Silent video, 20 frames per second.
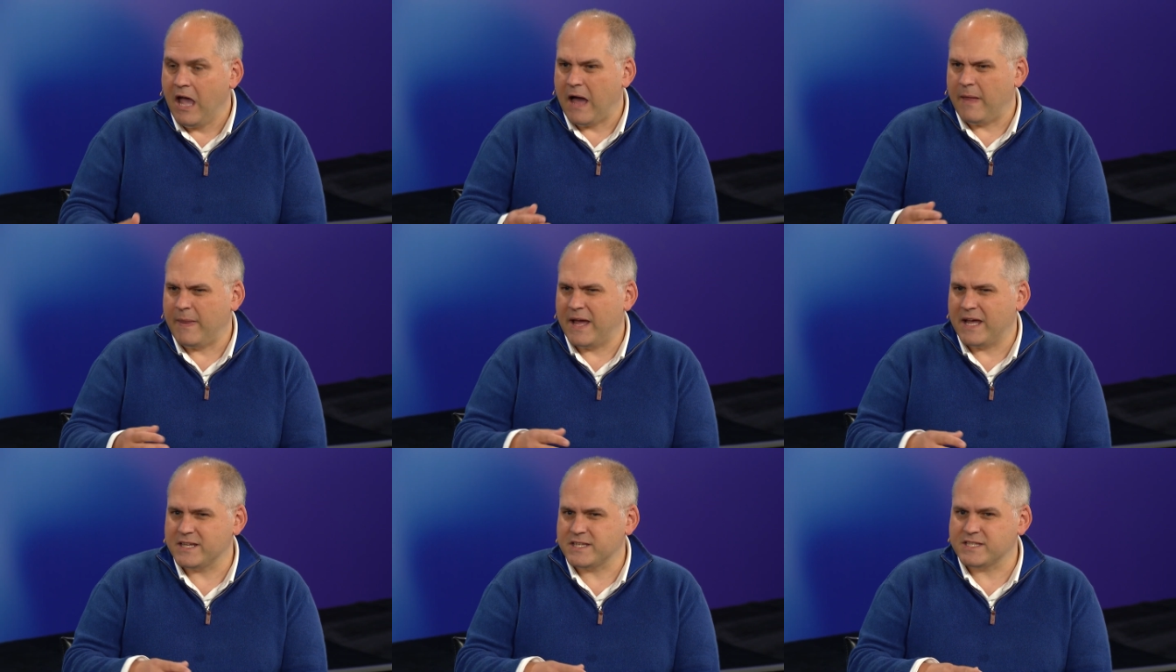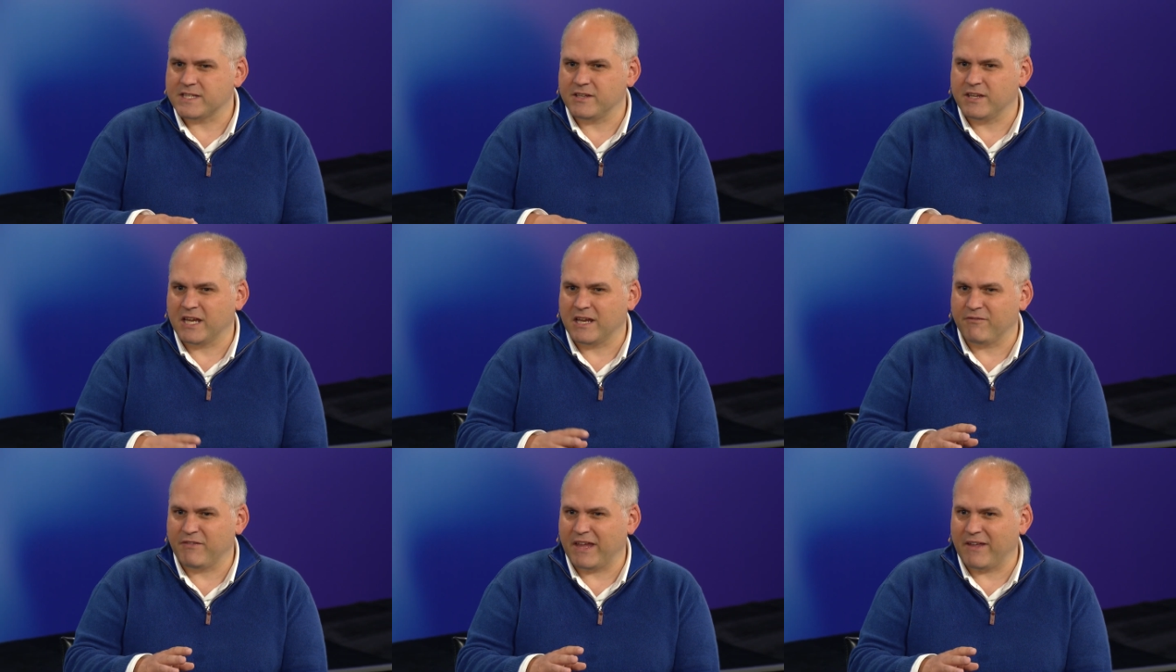And that's you
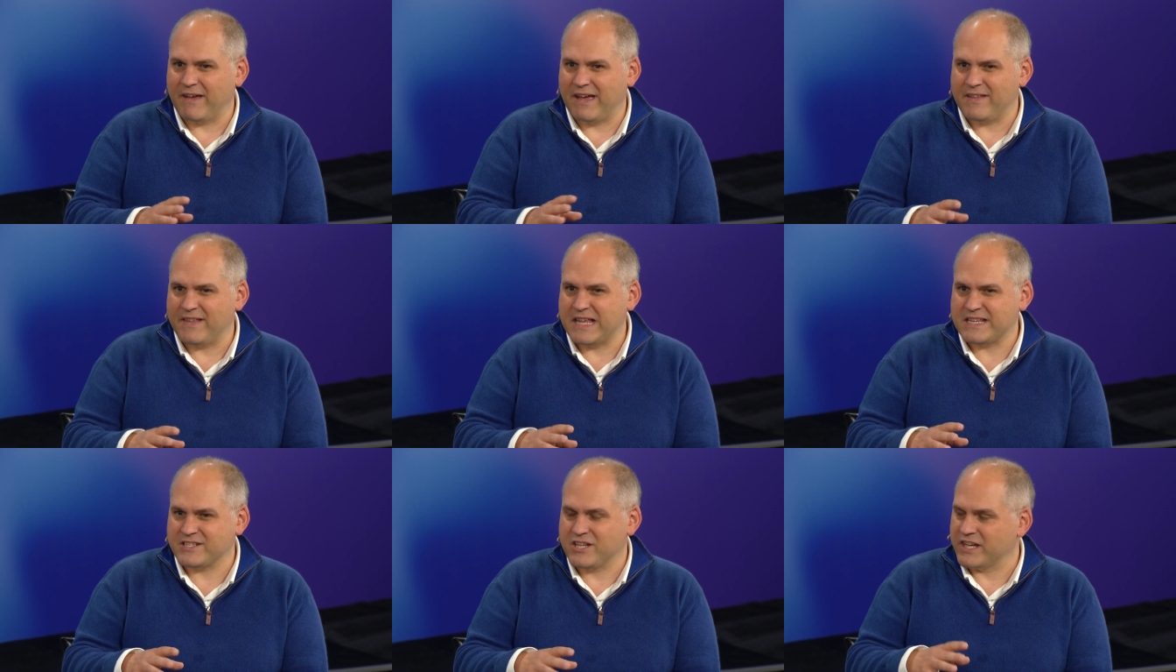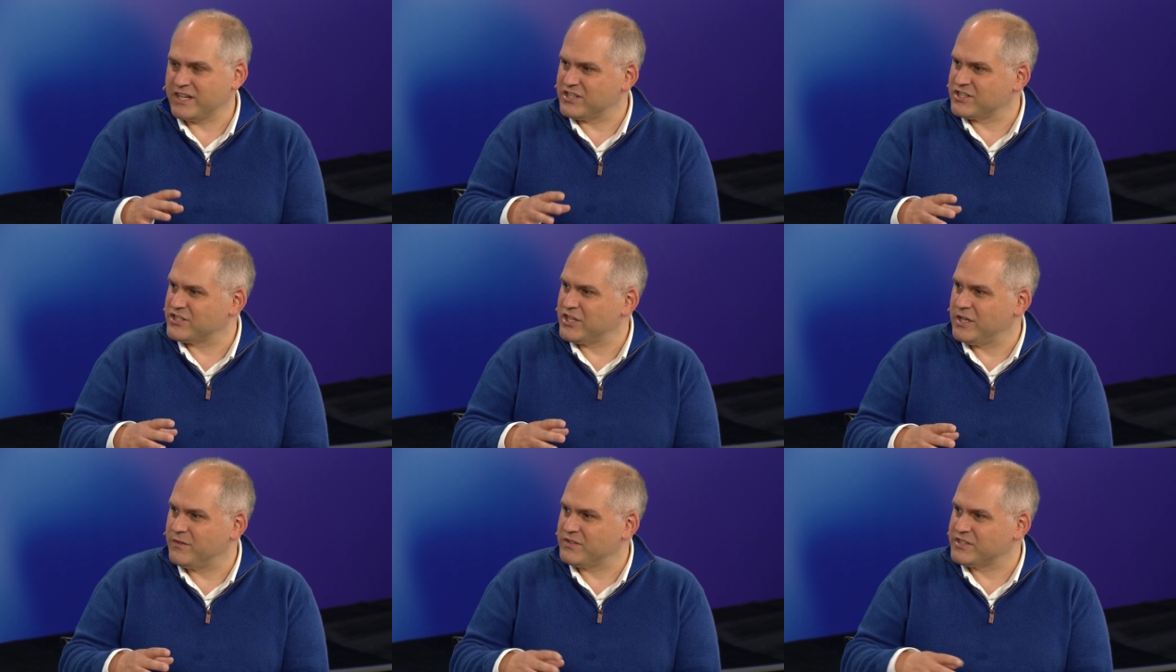can think about that's like a
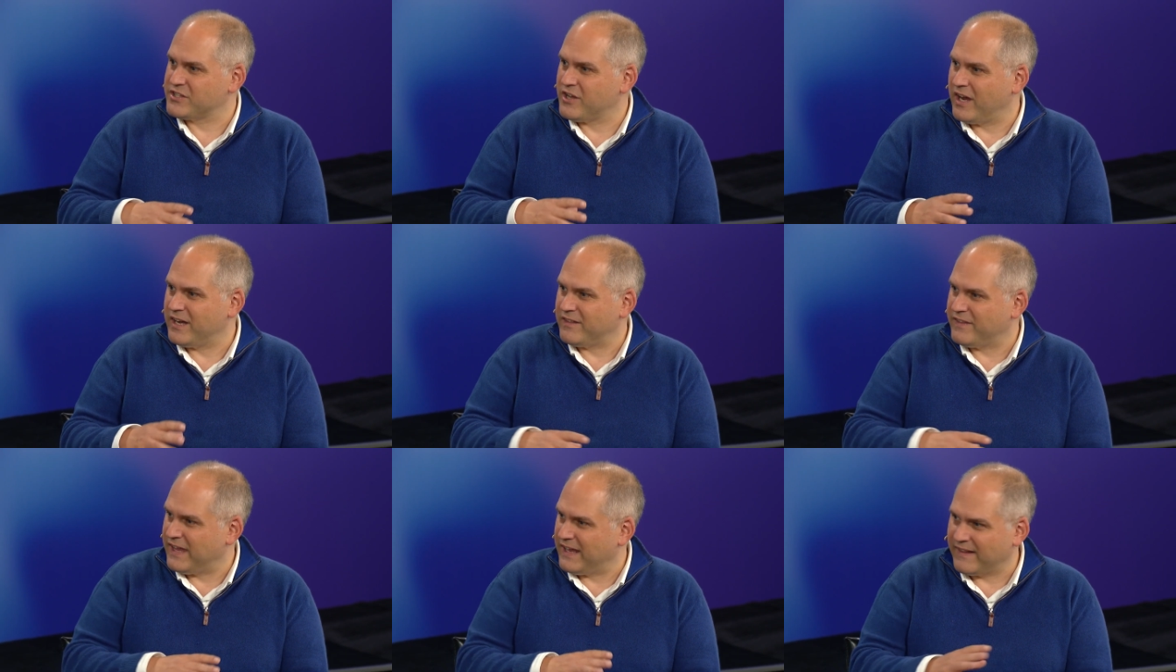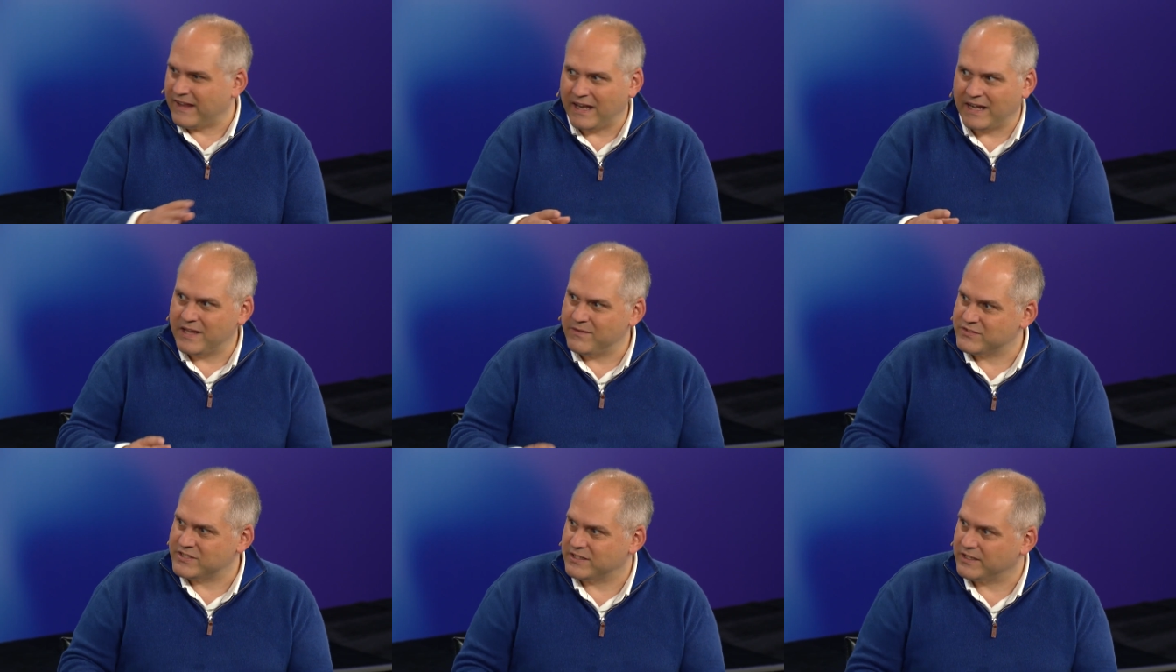server side thing that
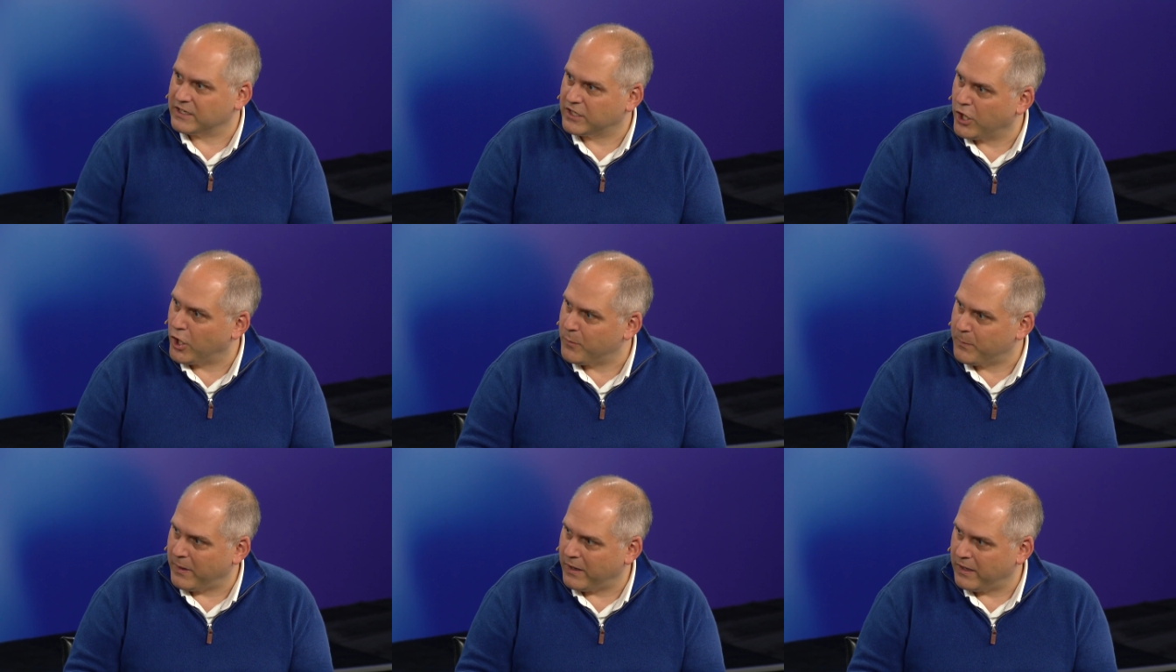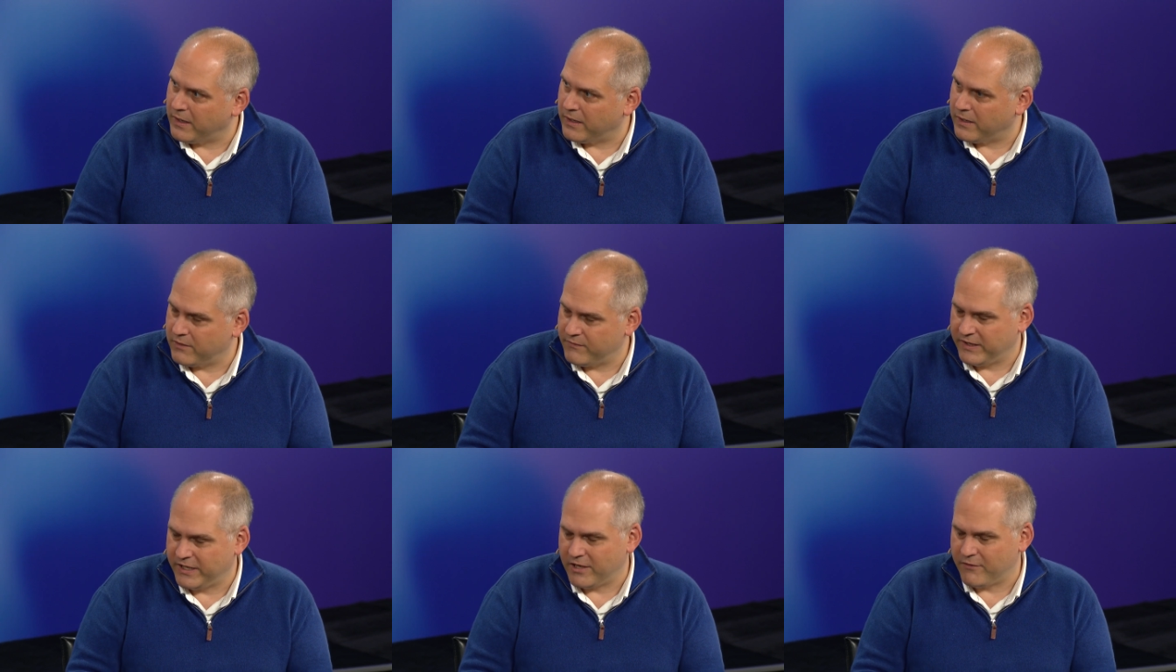lives in the
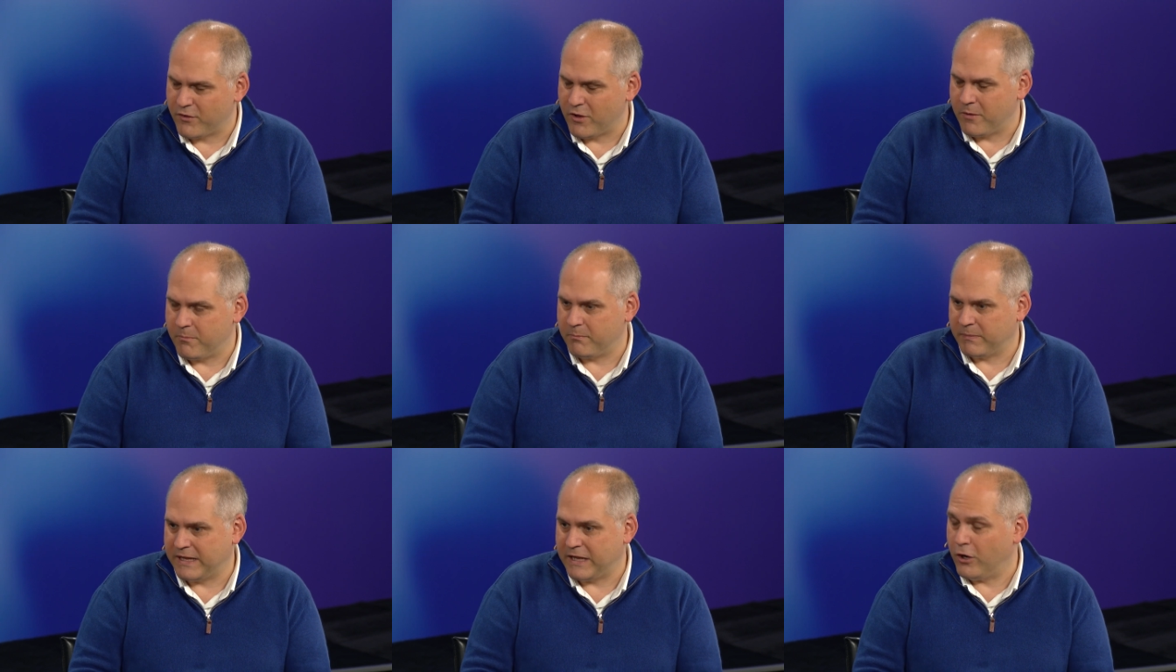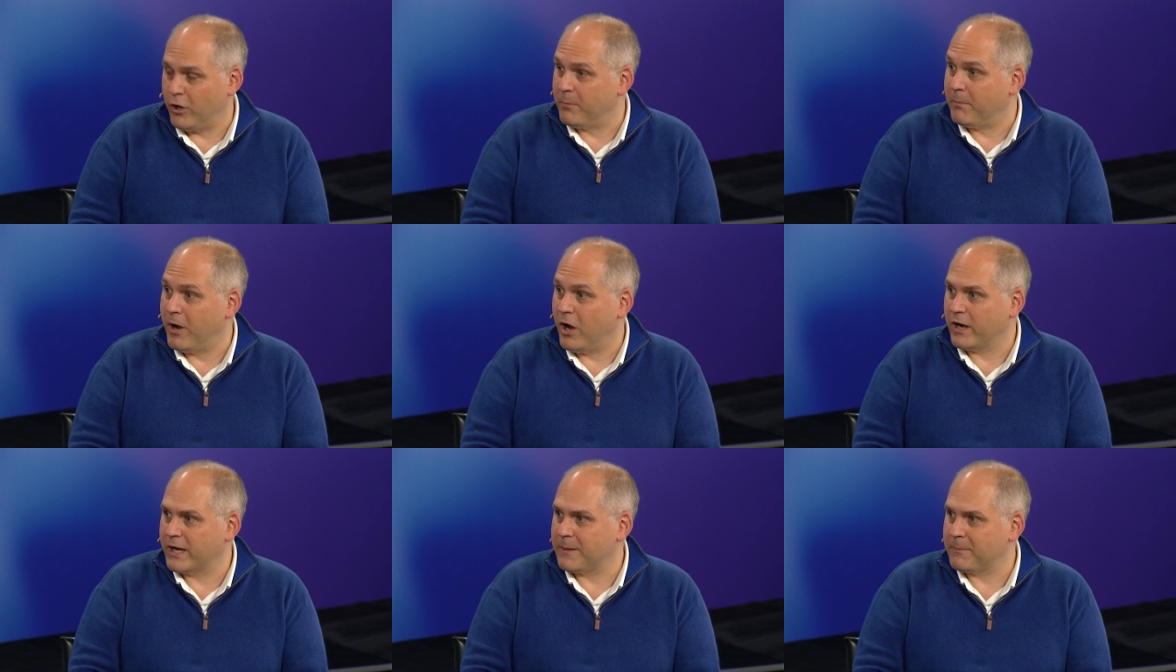Copilot, you know, the GitHub
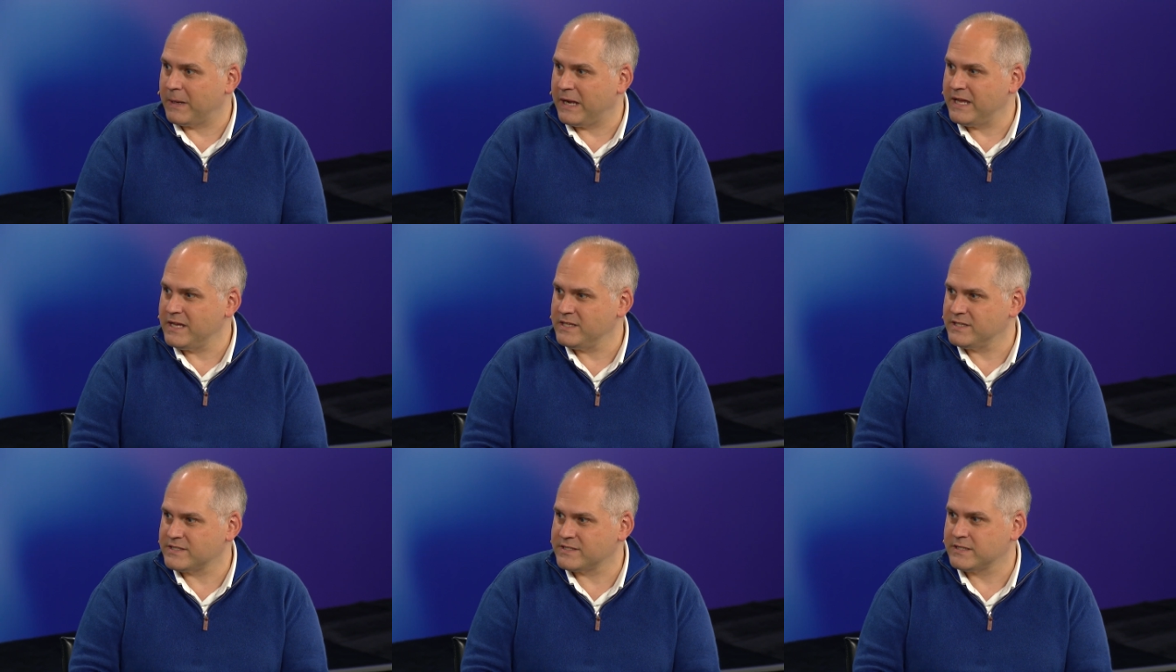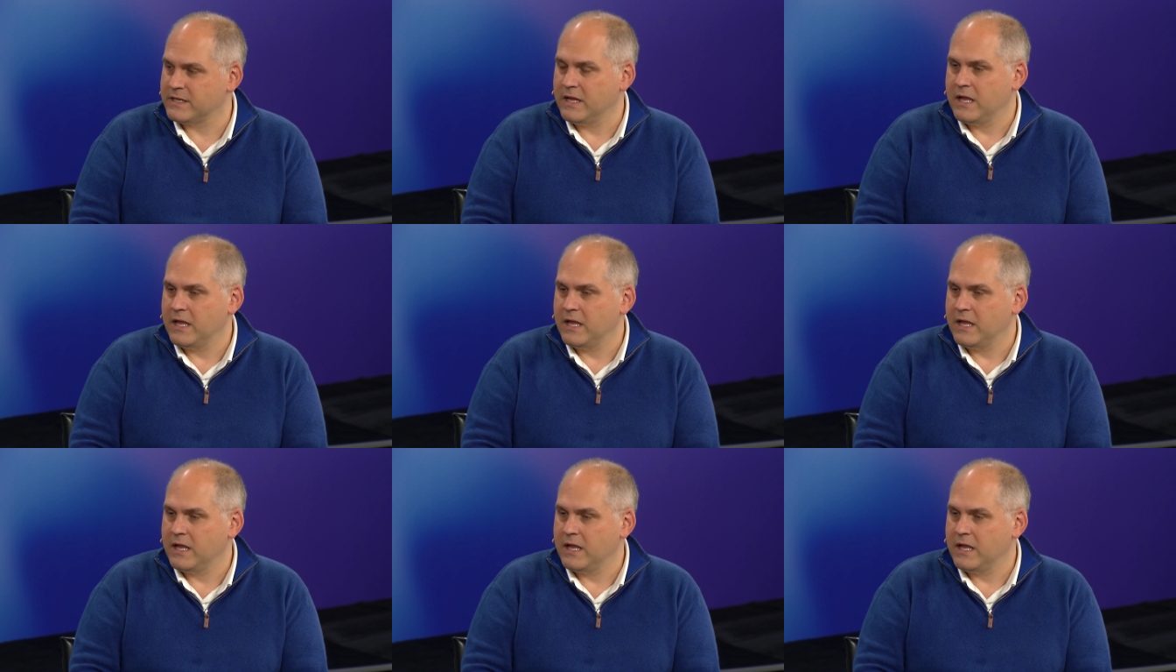Marketplace.